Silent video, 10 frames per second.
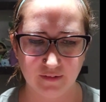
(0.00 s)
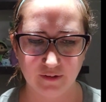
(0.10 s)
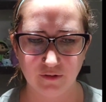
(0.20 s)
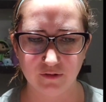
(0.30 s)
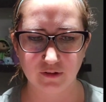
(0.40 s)

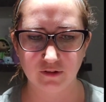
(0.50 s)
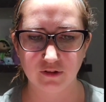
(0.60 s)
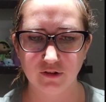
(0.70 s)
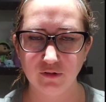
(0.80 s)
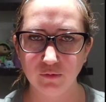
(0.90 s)
There's a
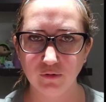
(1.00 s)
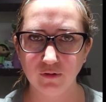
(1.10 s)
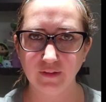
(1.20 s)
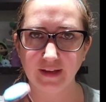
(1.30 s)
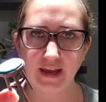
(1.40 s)

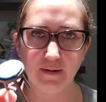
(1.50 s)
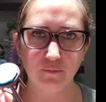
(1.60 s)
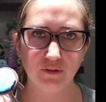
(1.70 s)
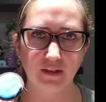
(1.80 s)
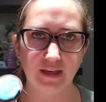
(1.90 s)
stool that came
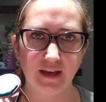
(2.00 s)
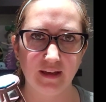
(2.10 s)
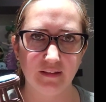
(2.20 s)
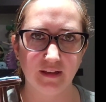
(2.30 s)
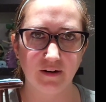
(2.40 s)
with the
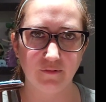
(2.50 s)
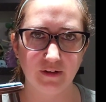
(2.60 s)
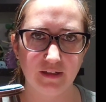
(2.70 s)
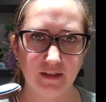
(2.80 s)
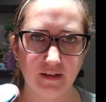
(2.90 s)
kit that I
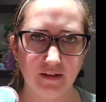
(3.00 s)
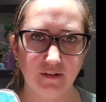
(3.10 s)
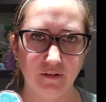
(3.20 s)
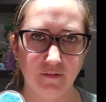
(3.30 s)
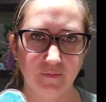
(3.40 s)
redid.